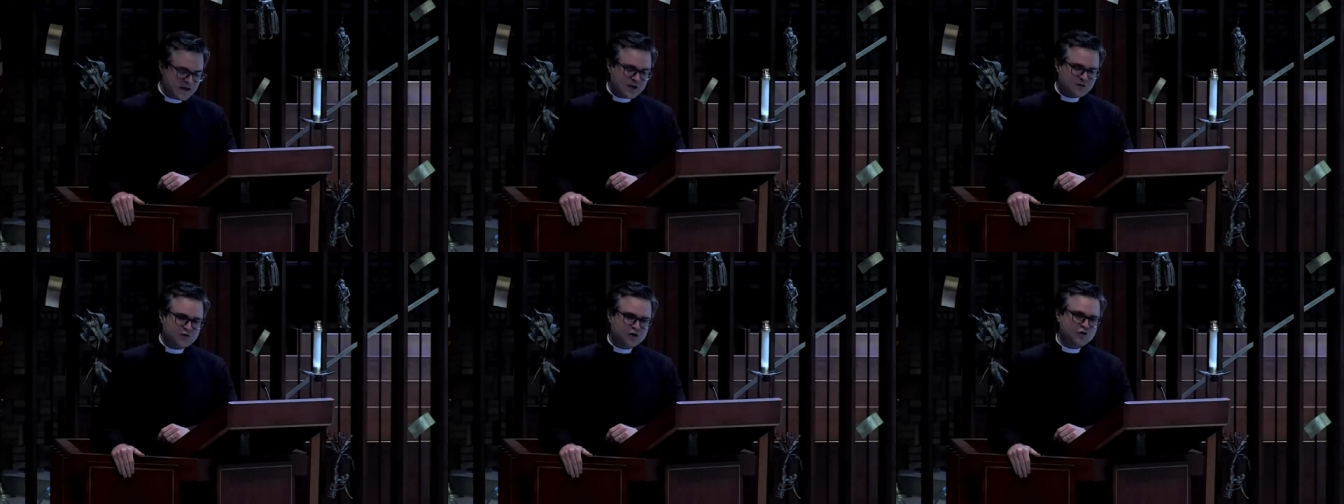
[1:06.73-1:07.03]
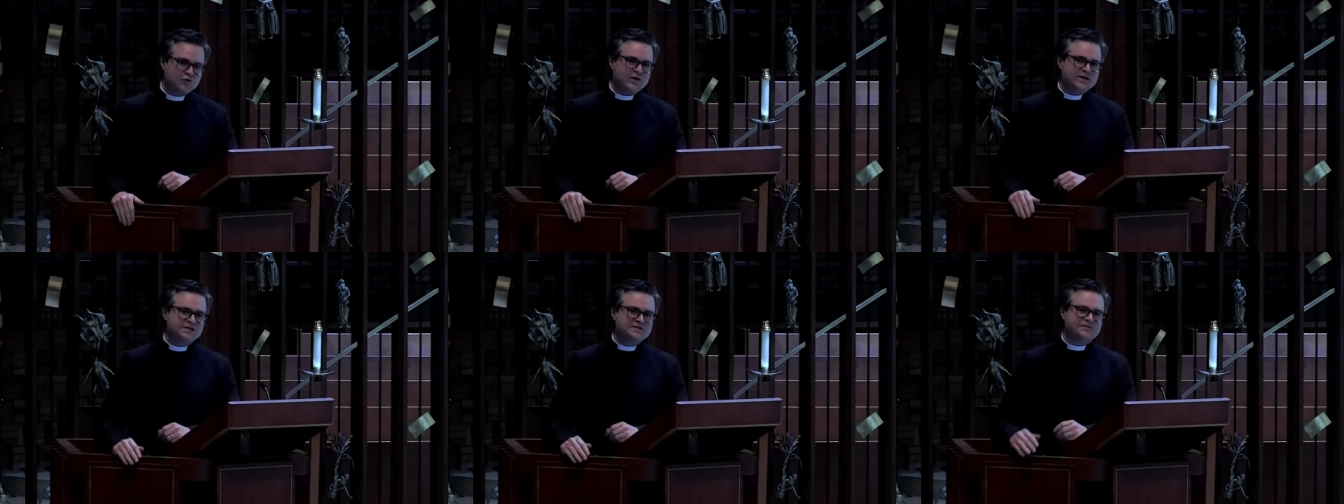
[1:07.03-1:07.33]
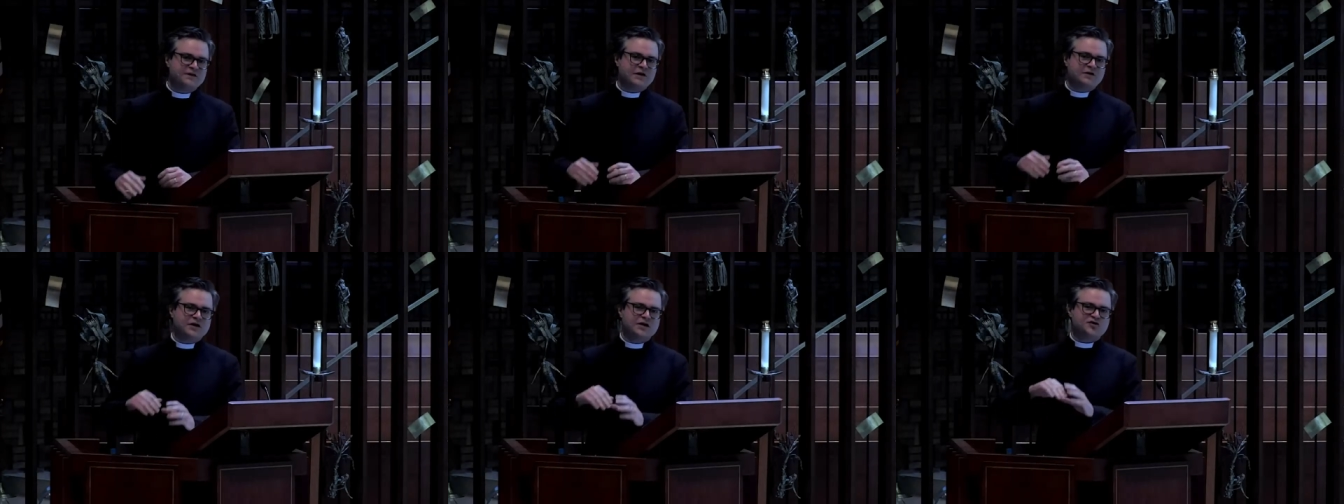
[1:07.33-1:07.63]
The Greeks'
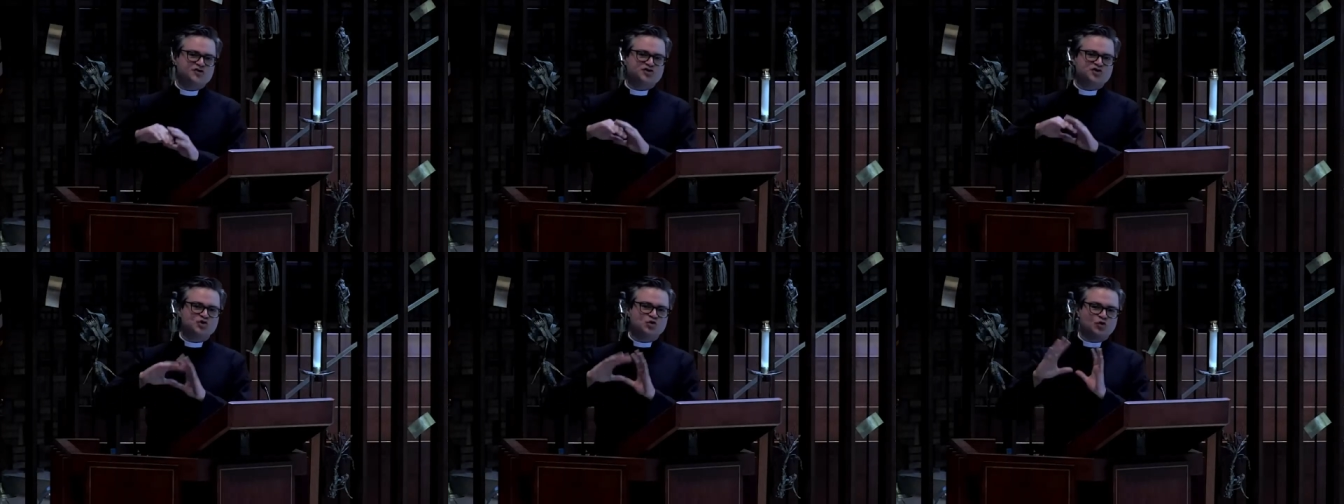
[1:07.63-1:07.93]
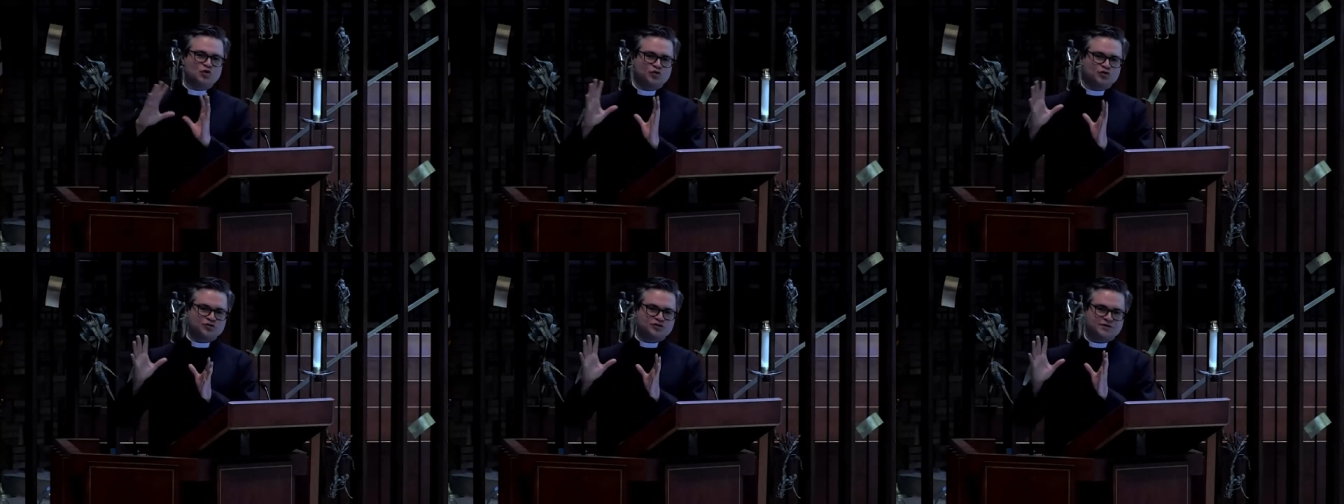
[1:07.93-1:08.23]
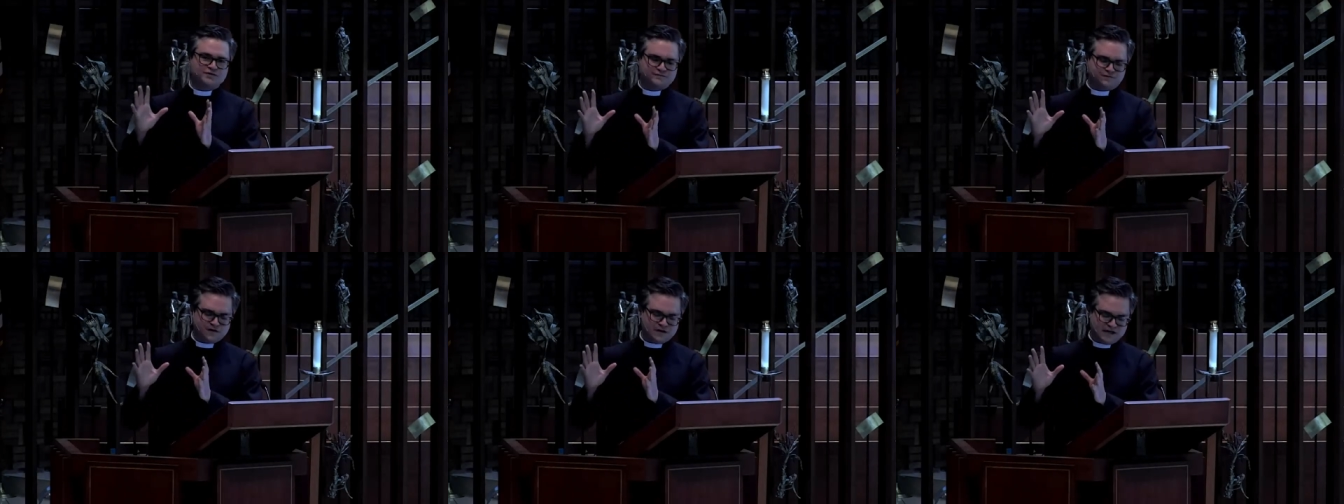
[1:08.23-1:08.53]
various schools
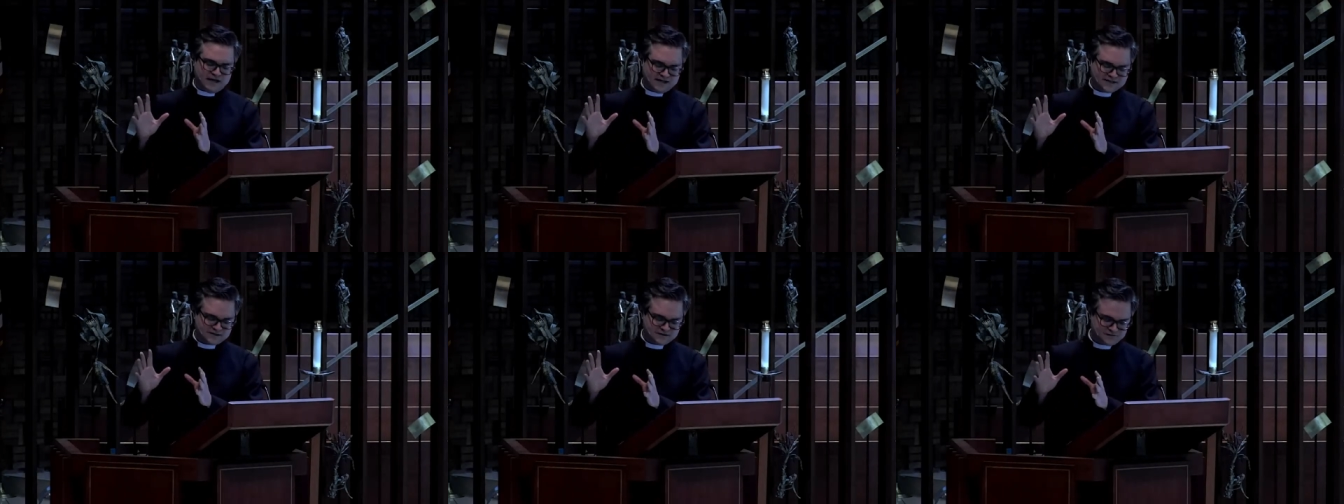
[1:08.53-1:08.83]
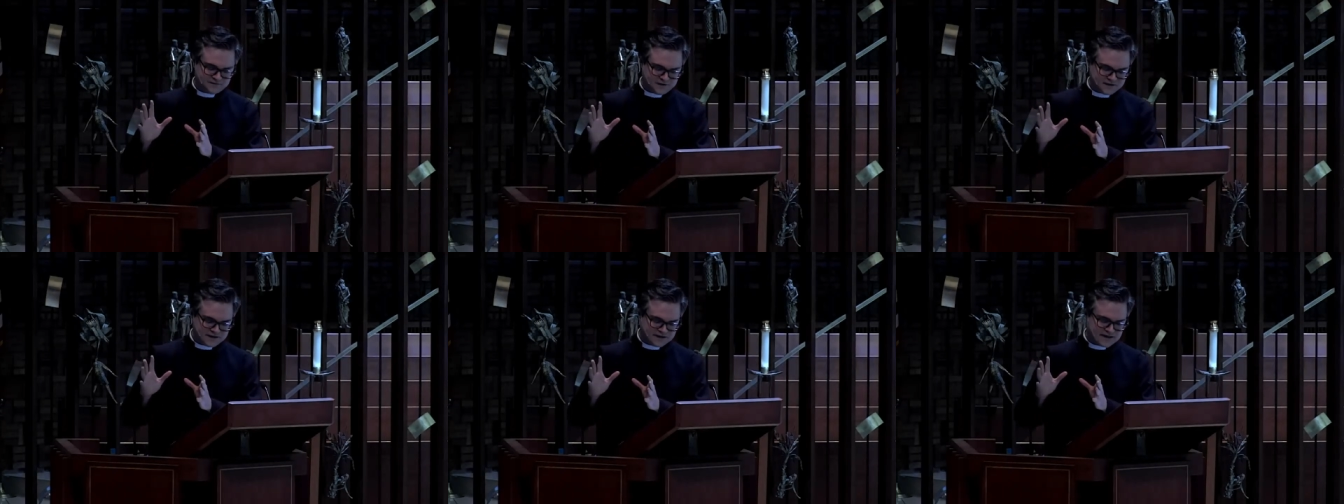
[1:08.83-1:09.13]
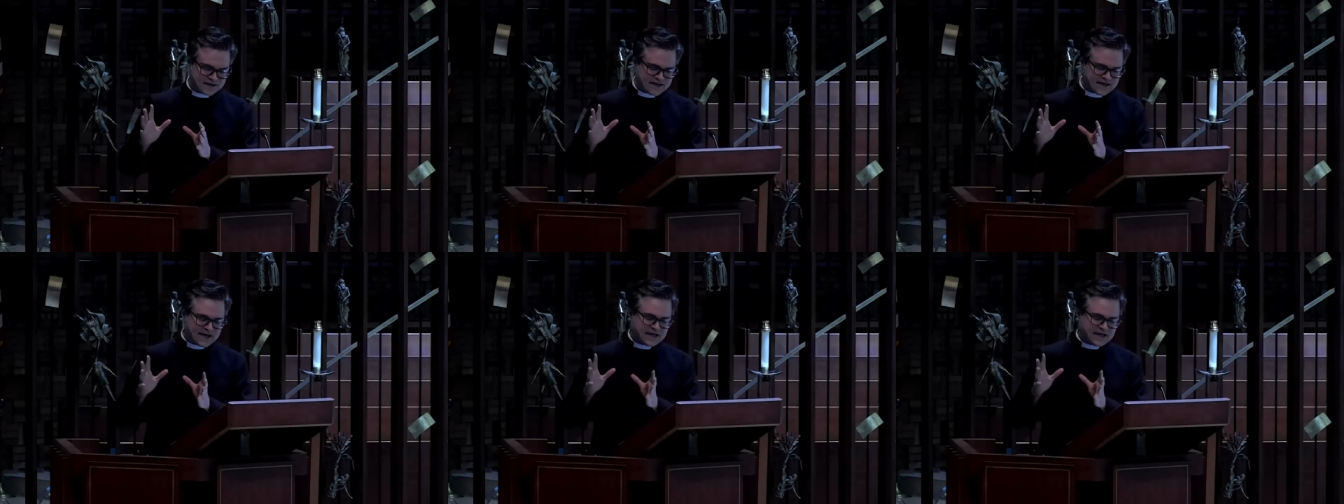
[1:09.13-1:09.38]
of philosophy